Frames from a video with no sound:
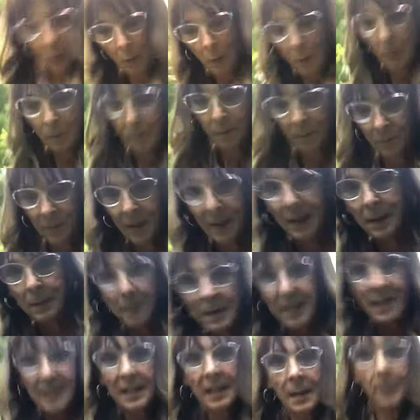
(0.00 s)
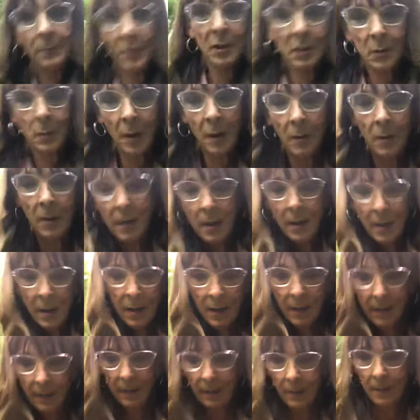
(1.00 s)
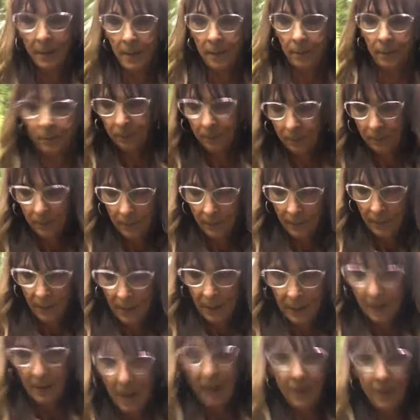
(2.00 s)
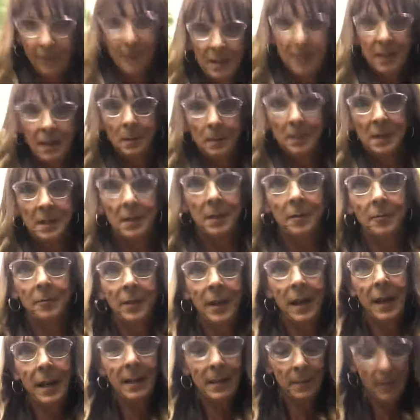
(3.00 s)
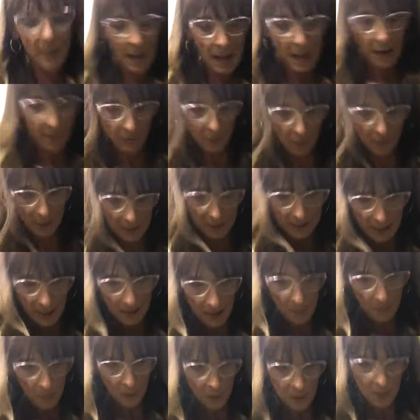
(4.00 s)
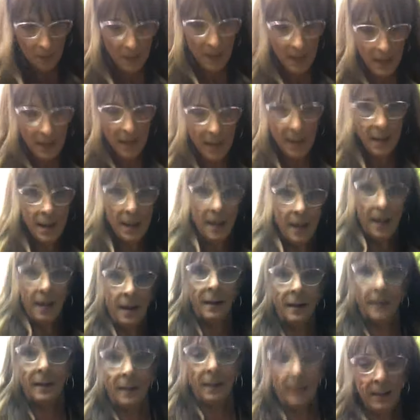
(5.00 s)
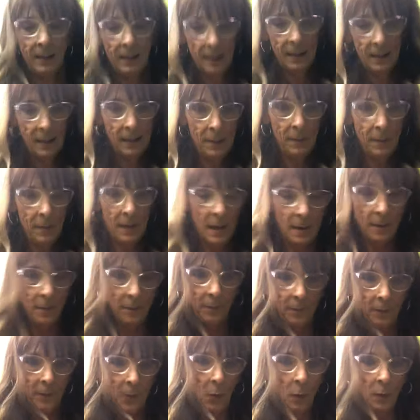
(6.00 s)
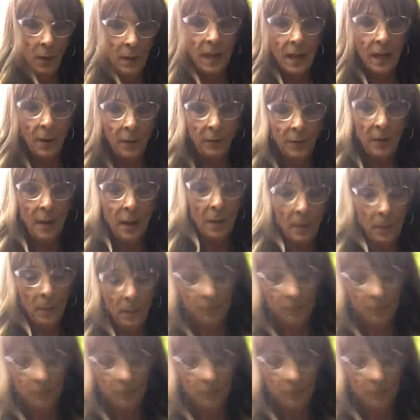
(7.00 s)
A bit slippery as well. I haven't stung myself yet, but I haven't got down the bottom yet. Here we go. Go on then, off you go.